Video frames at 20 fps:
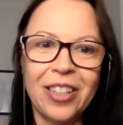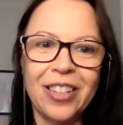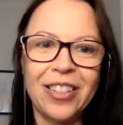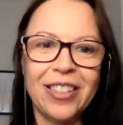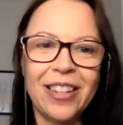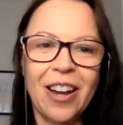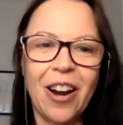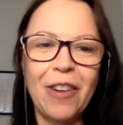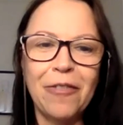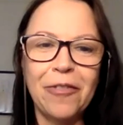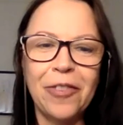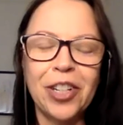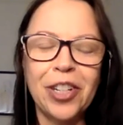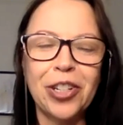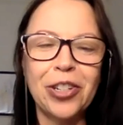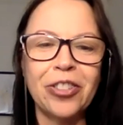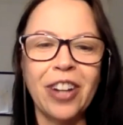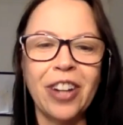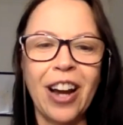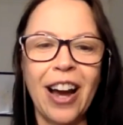this. Our
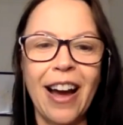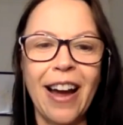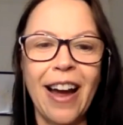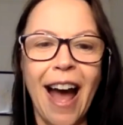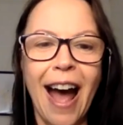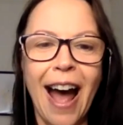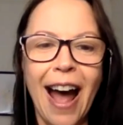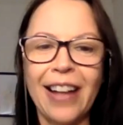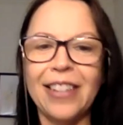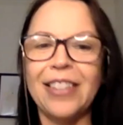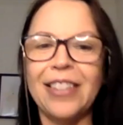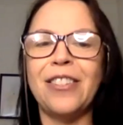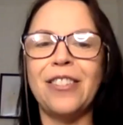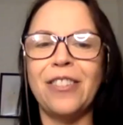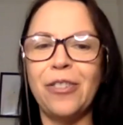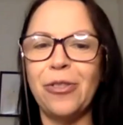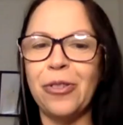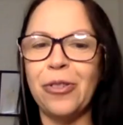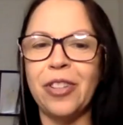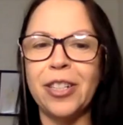fictional guy has
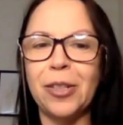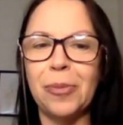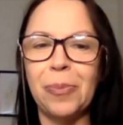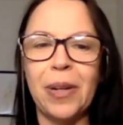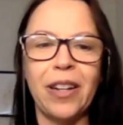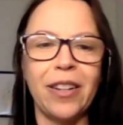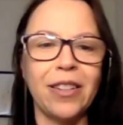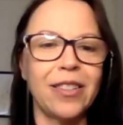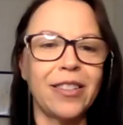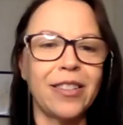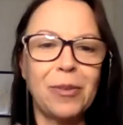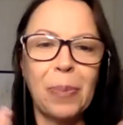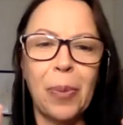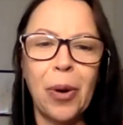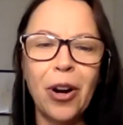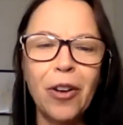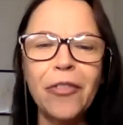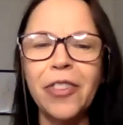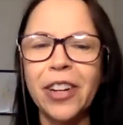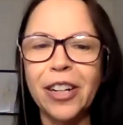to do this because it's
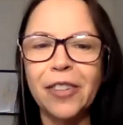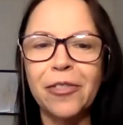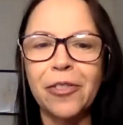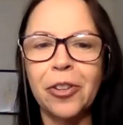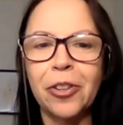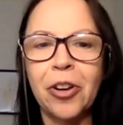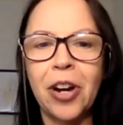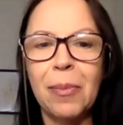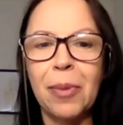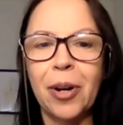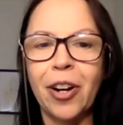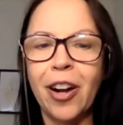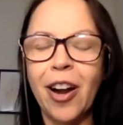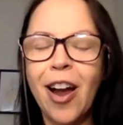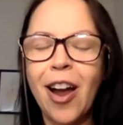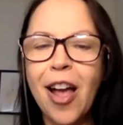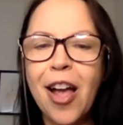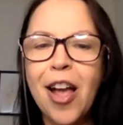perfect for Kramer.